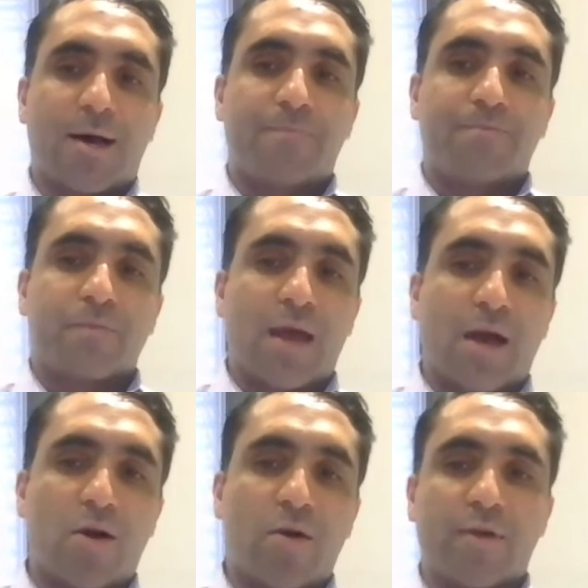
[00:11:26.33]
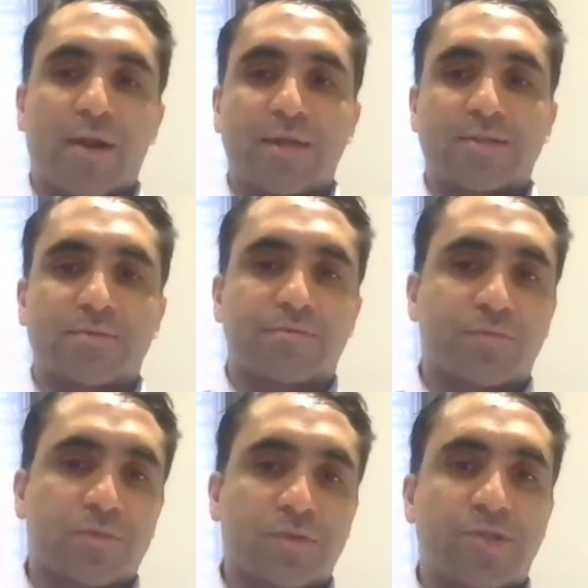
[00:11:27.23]
Uh, however, it has
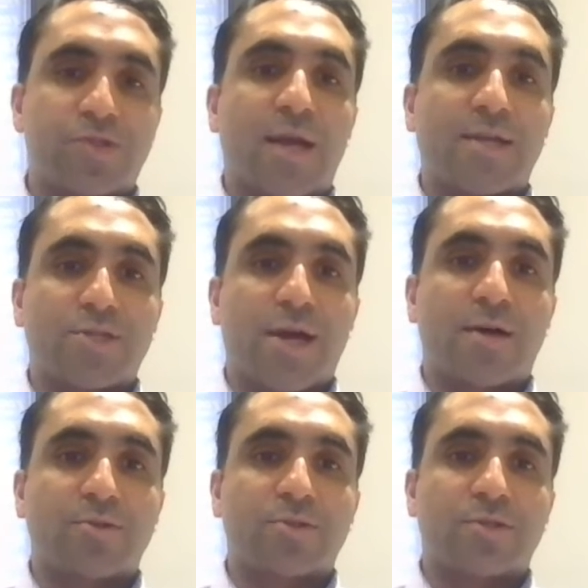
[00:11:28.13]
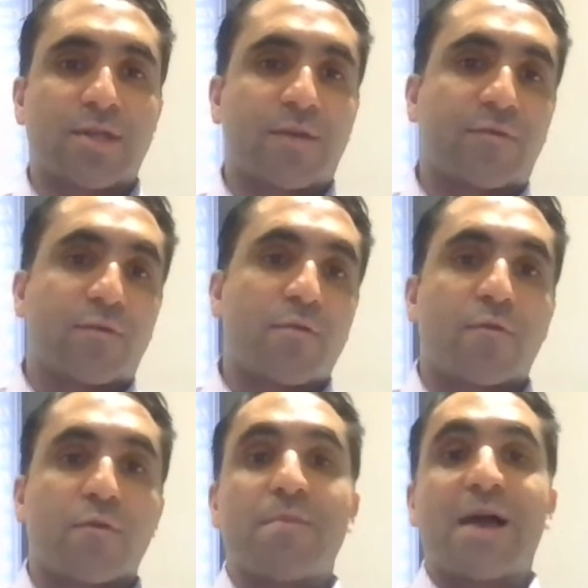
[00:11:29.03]
some design challenges, I think,
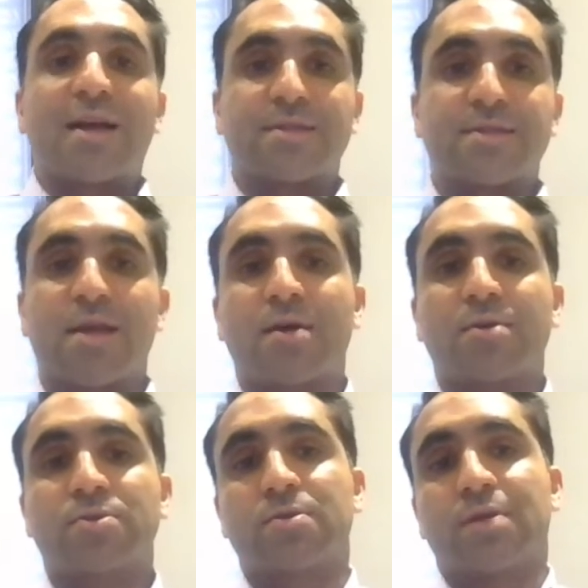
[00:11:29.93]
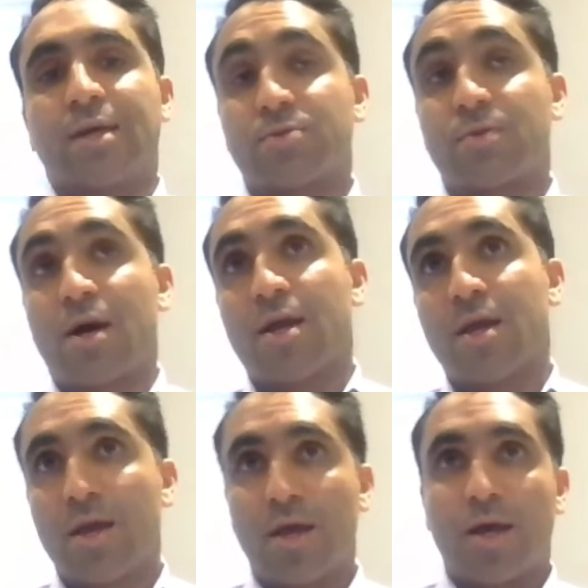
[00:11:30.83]
for, for mass scale. So that's
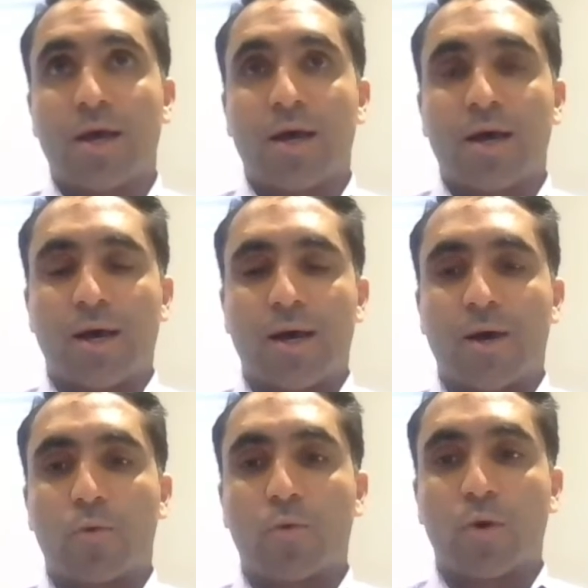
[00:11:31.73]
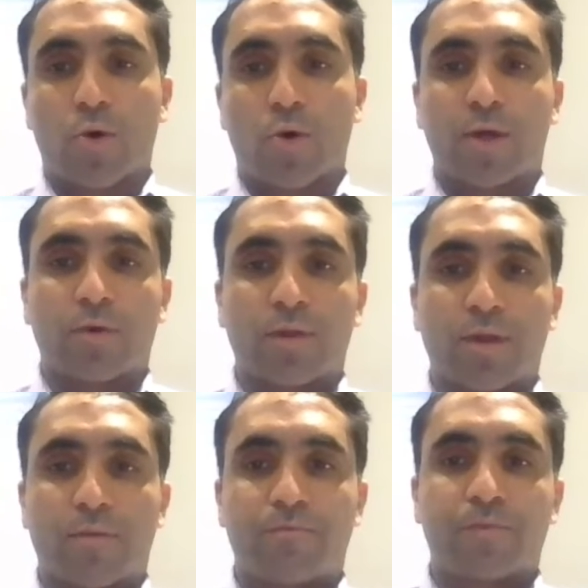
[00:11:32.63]
why uh, we're working with
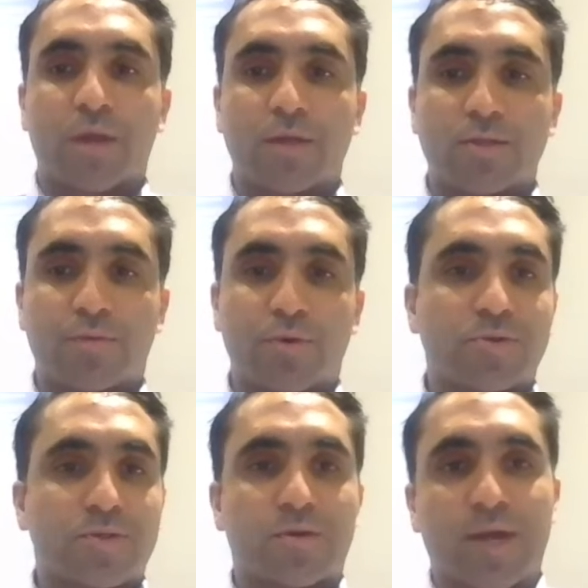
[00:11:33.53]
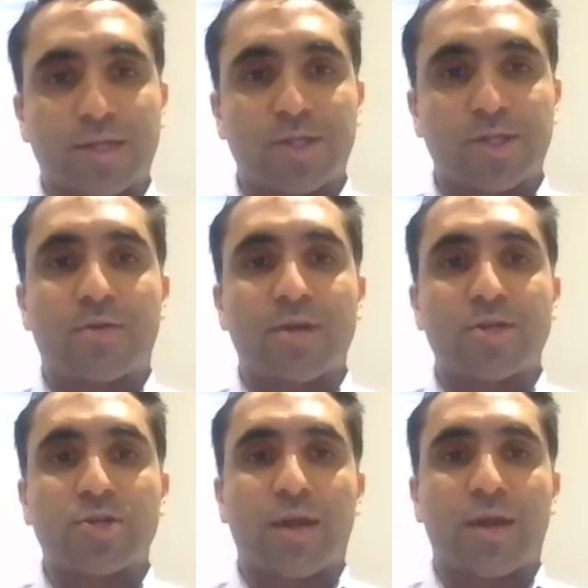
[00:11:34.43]
them to produce their next
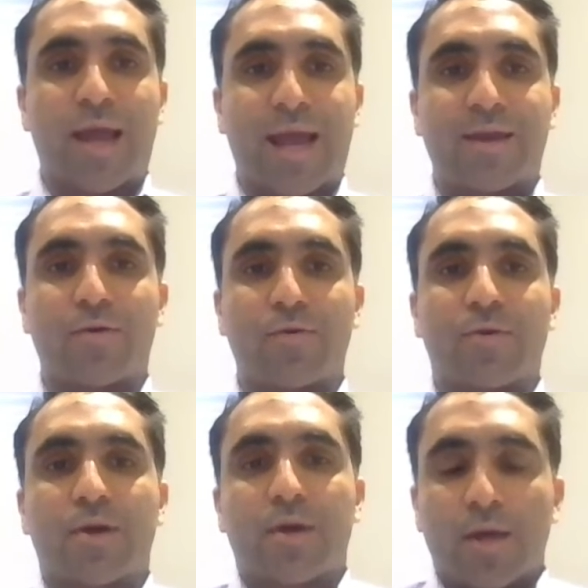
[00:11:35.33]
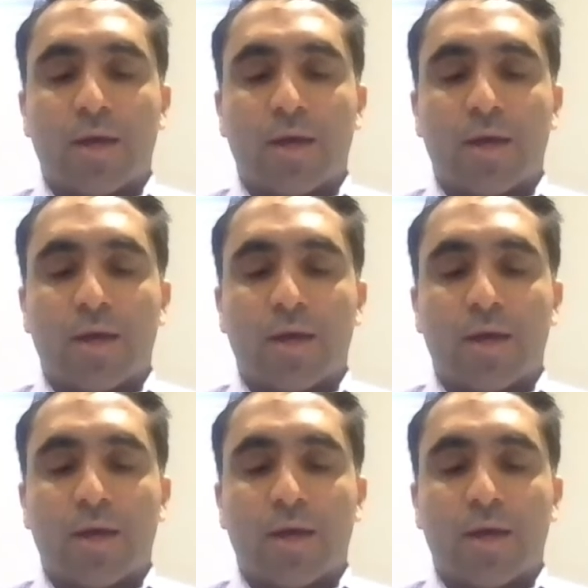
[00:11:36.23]
generation anode